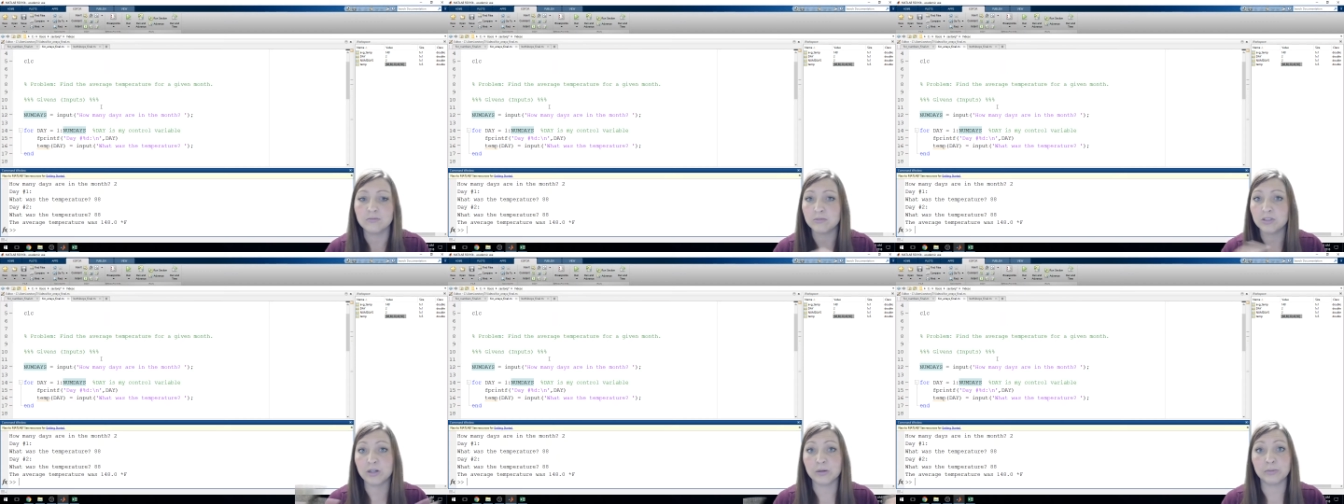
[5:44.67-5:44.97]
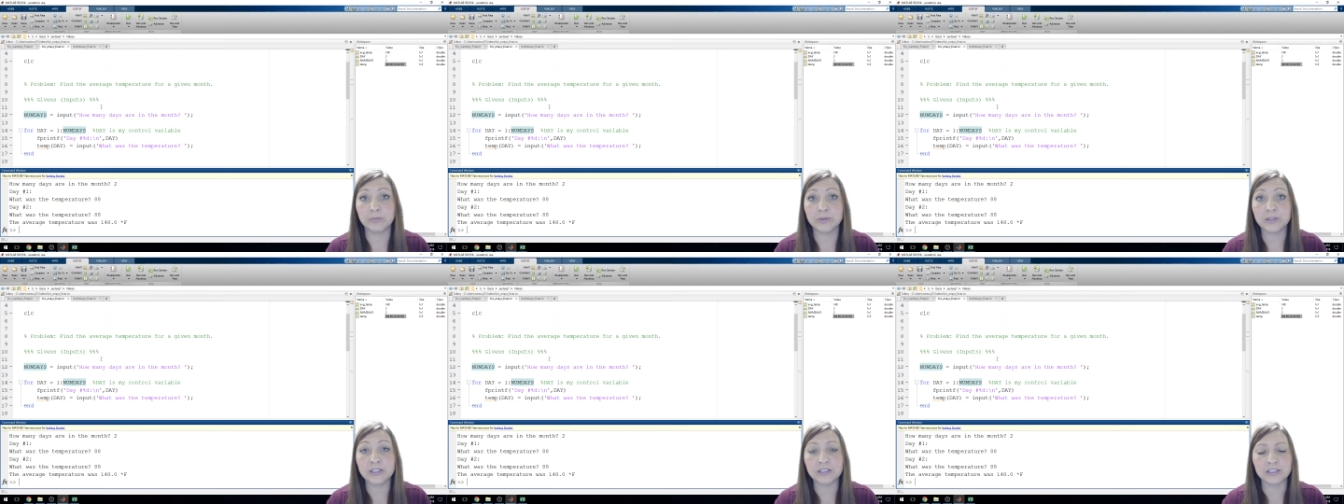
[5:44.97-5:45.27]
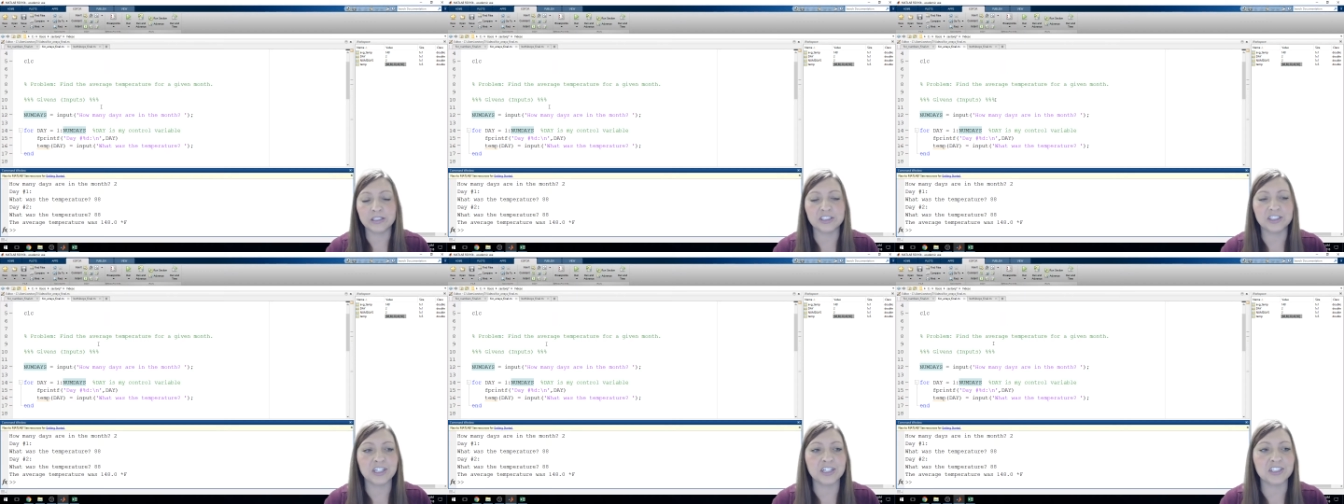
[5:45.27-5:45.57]

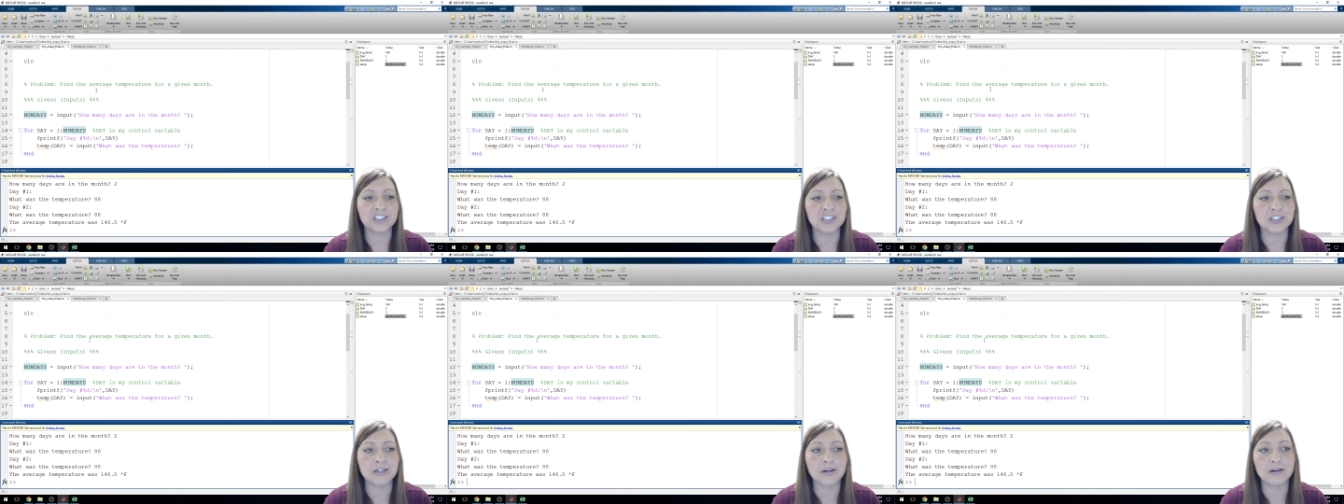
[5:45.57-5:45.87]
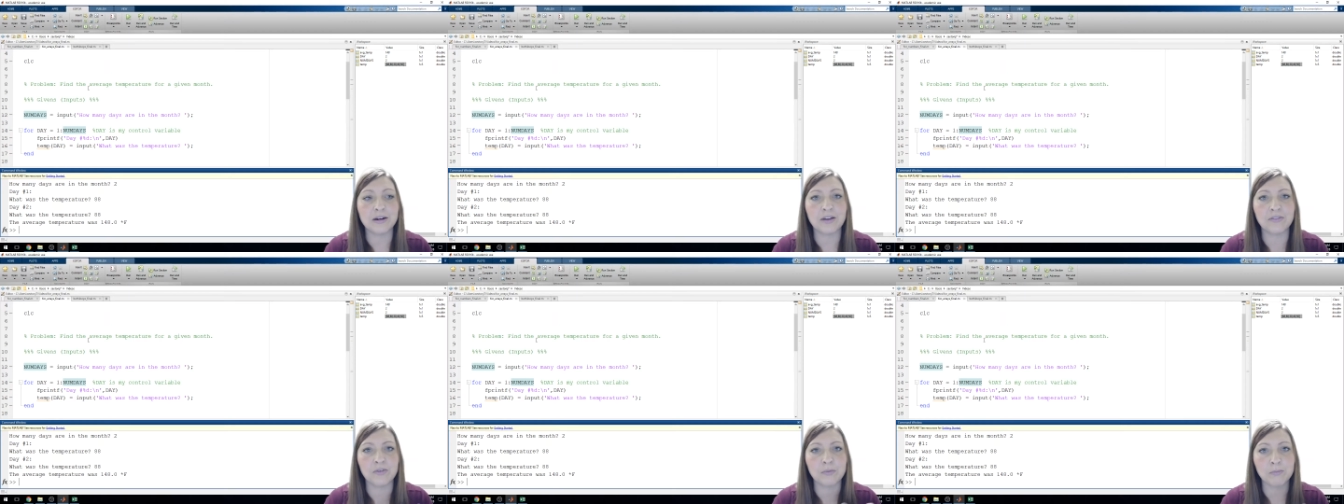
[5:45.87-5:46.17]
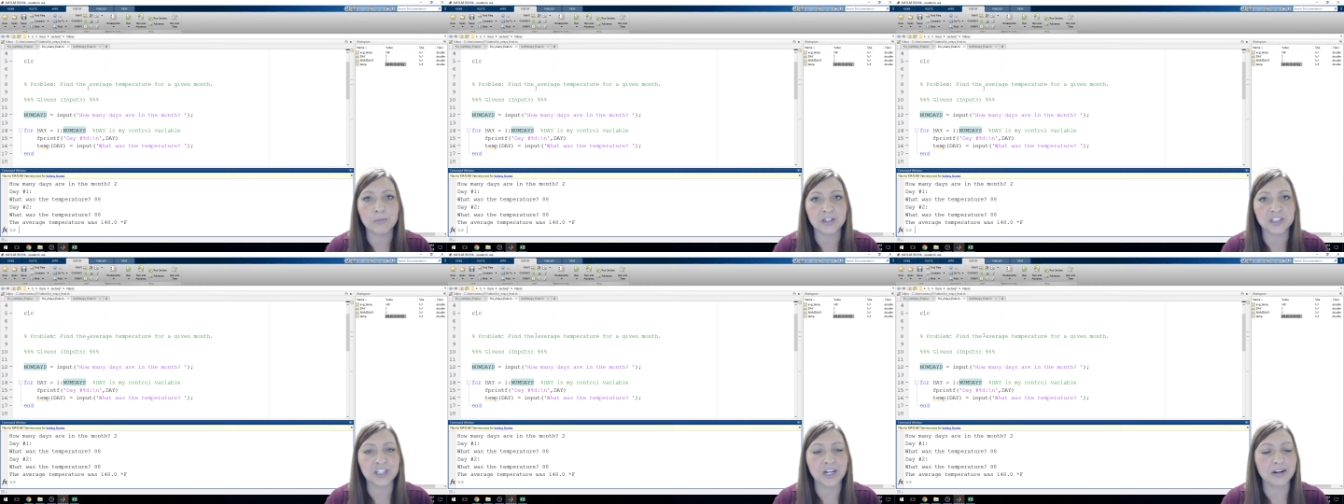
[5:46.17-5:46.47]
completely change it and I'd have a
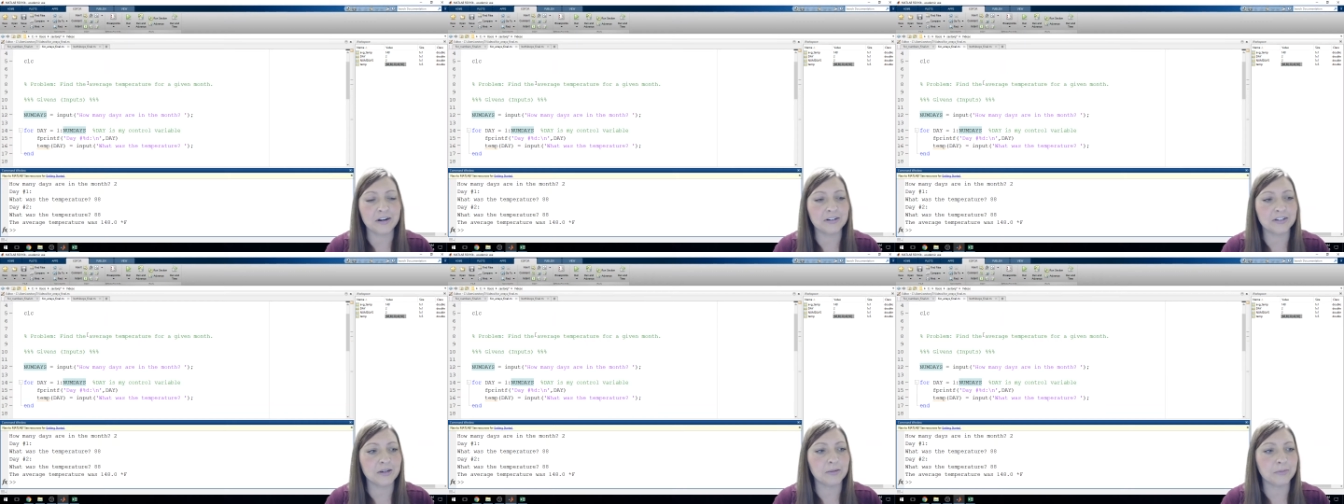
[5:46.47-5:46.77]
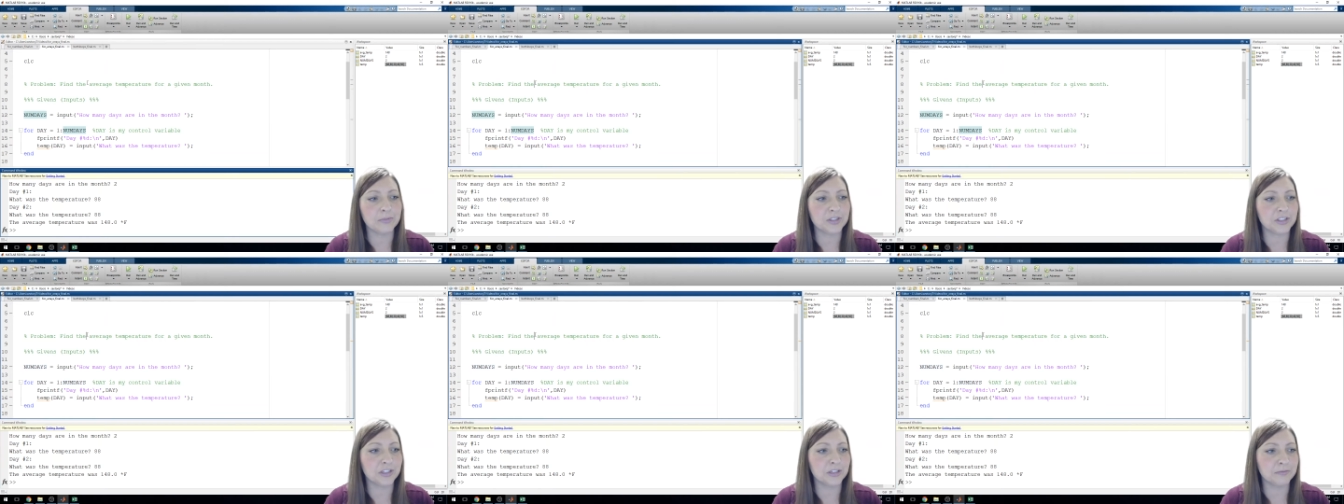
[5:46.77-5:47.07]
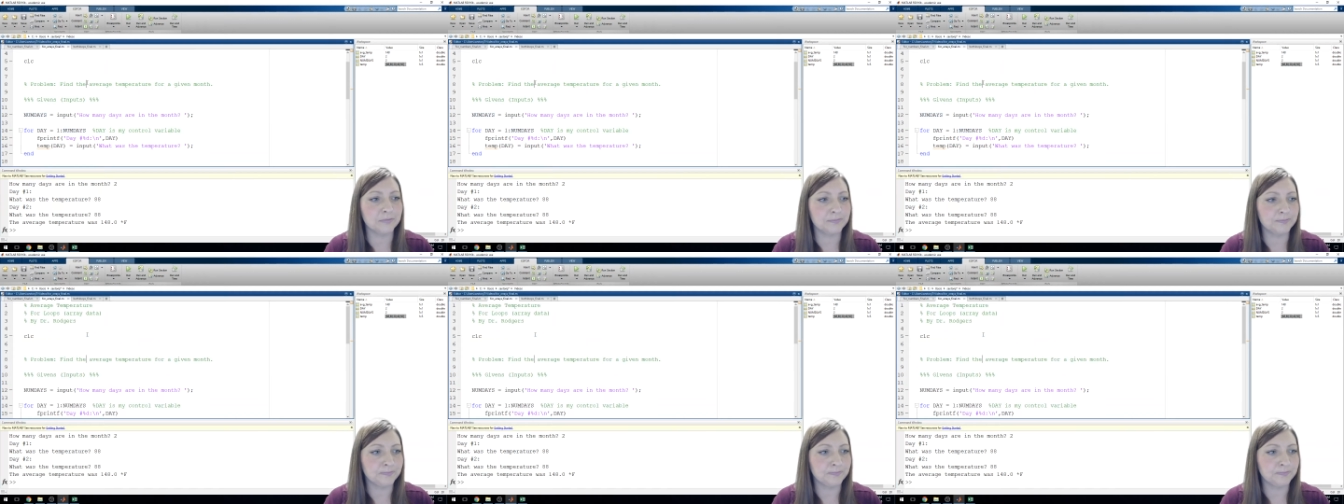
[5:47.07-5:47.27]
much higher temperature.